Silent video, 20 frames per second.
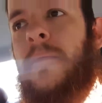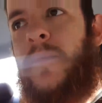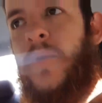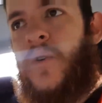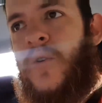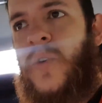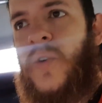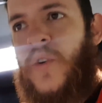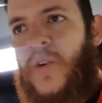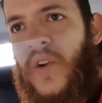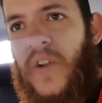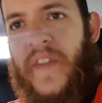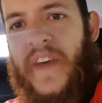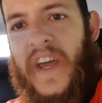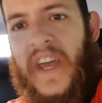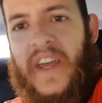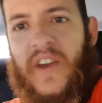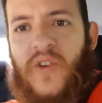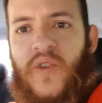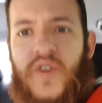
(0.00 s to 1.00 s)
up all
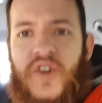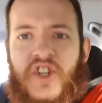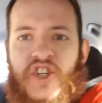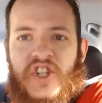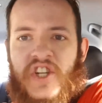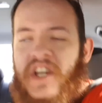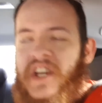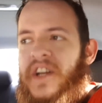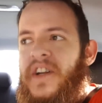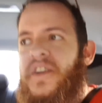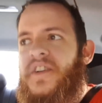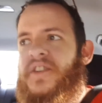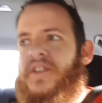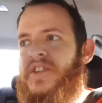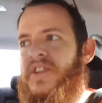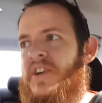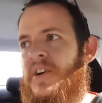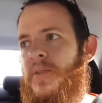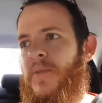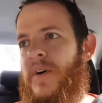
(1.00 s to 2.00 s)
their good shit.
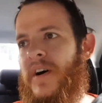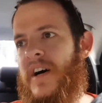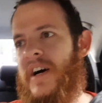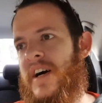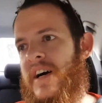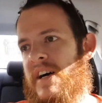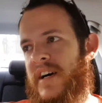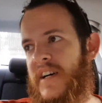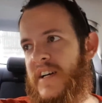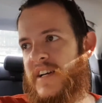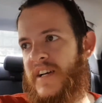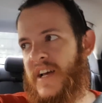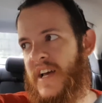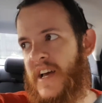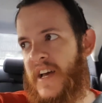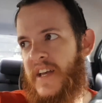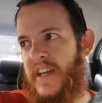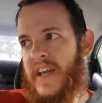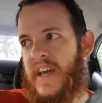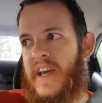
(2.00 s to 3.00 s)
So
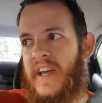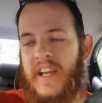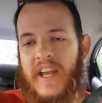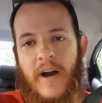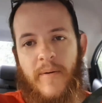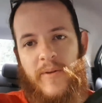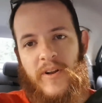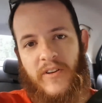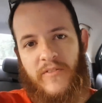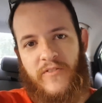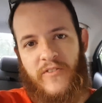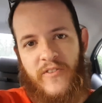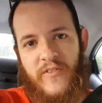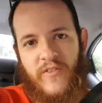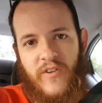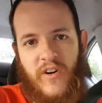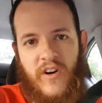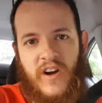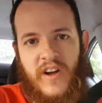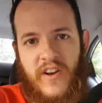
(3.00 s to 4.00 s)
yeah, come along for the
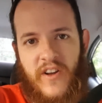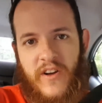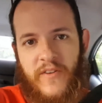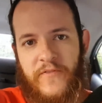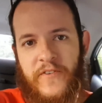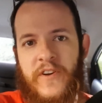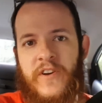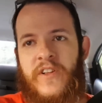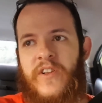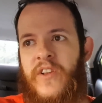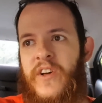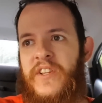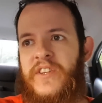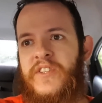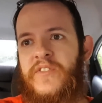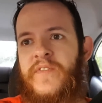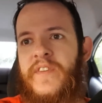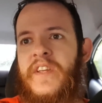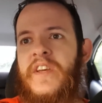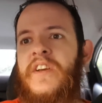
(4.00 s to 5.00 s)
ride. Hope you like
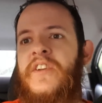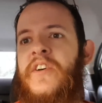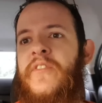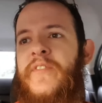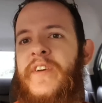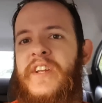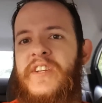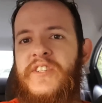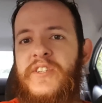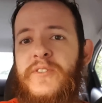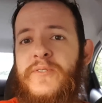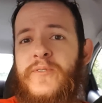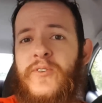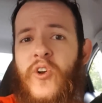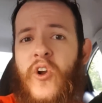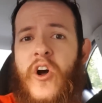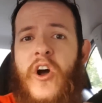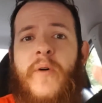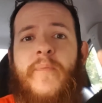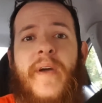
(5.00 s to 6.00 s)
this video. Don't forget to
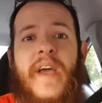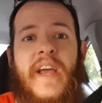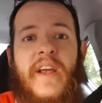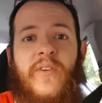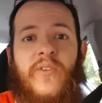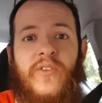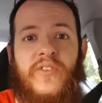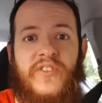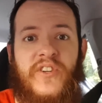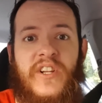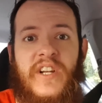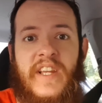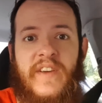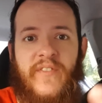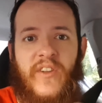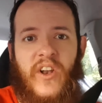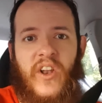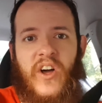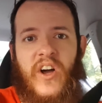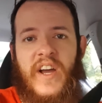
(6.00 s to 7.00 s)
subscribe and also
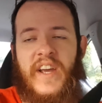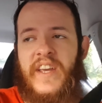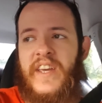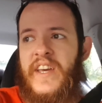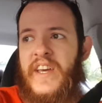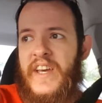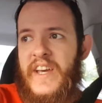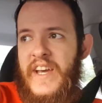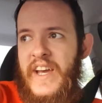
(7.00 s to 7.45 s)
leave a like.